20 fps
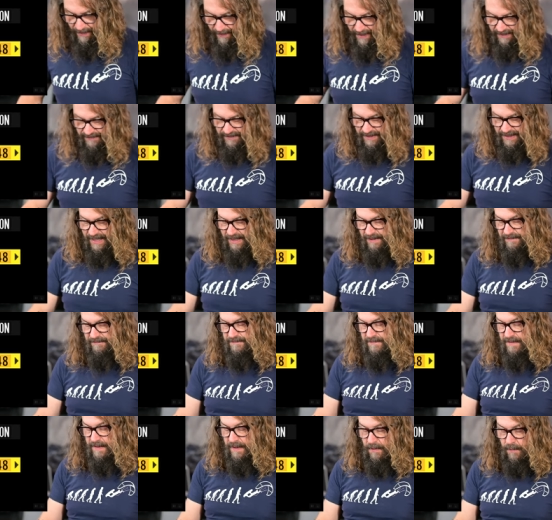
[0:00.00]
I like to get a
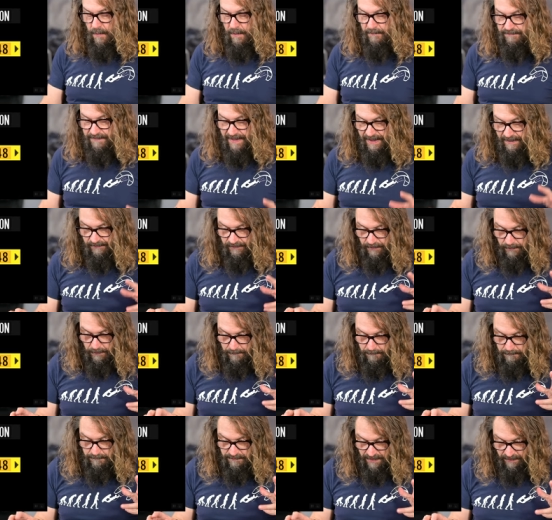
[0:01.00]
view of things that
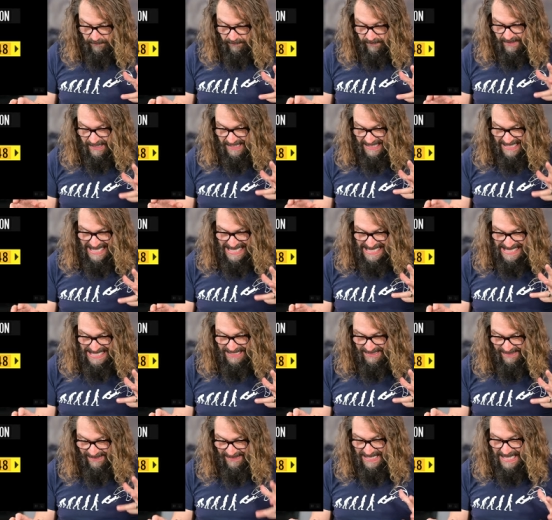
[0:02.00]
are, that are
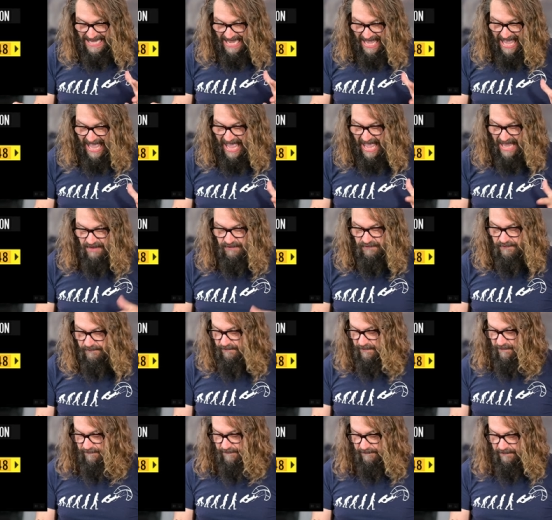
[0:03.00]
getting to the edge
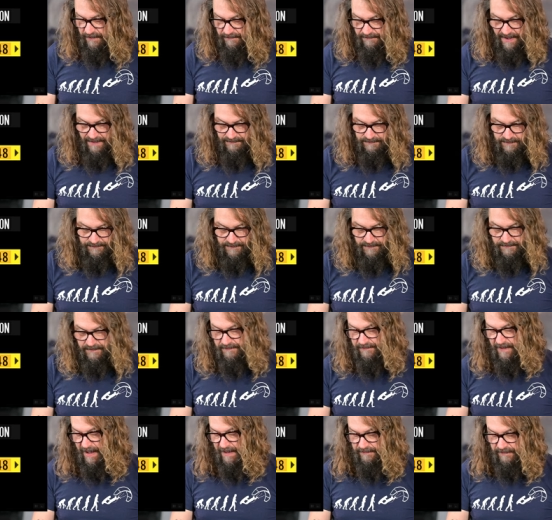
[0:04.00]
of two fifty-five, two
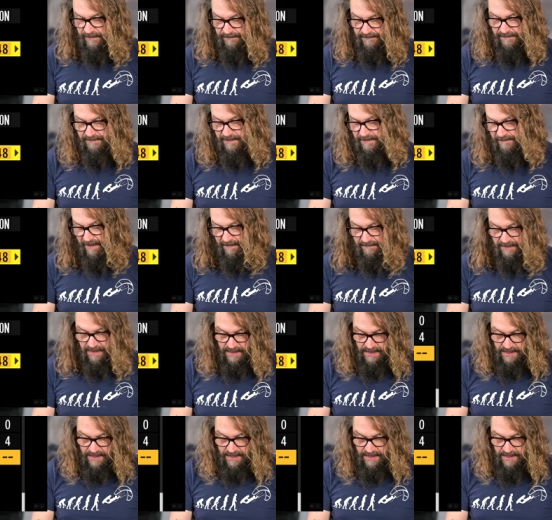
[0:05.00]
fifty-five, two fifty-five.